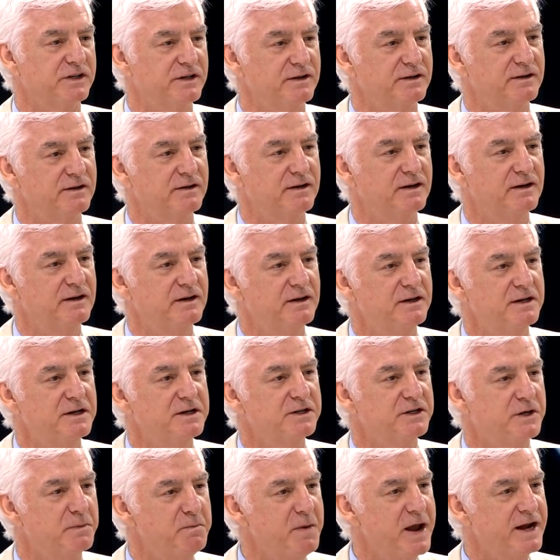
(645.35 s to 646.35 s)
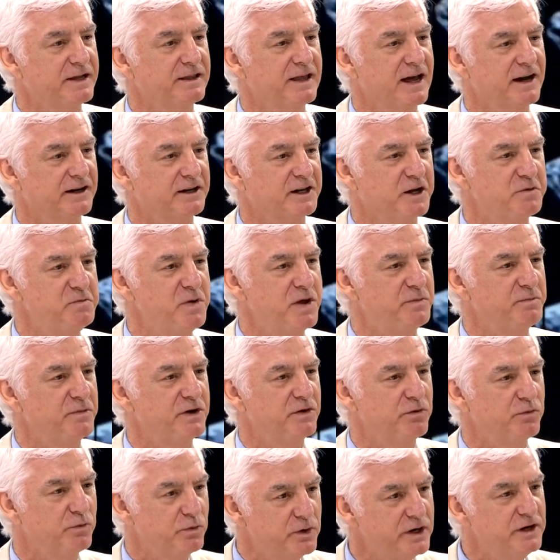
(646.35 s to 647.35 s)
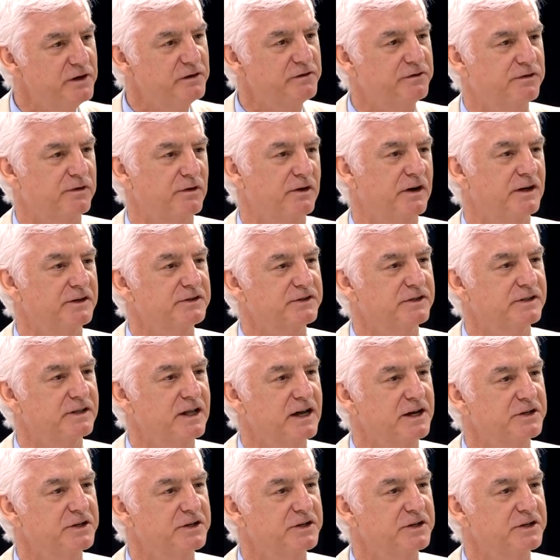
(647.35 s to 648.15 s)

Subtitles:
And to make that commitment real for us,